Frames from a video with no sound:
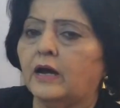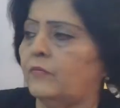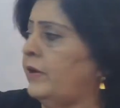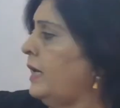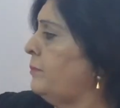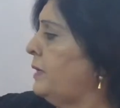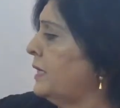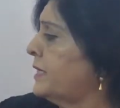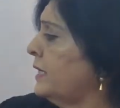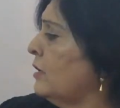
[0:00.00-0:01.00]

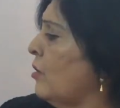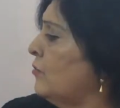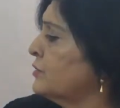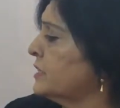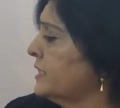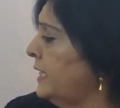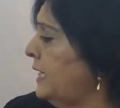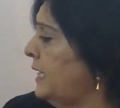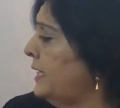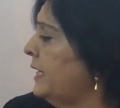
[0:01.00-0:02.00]
availability of
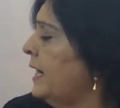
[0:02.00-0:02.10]
skilled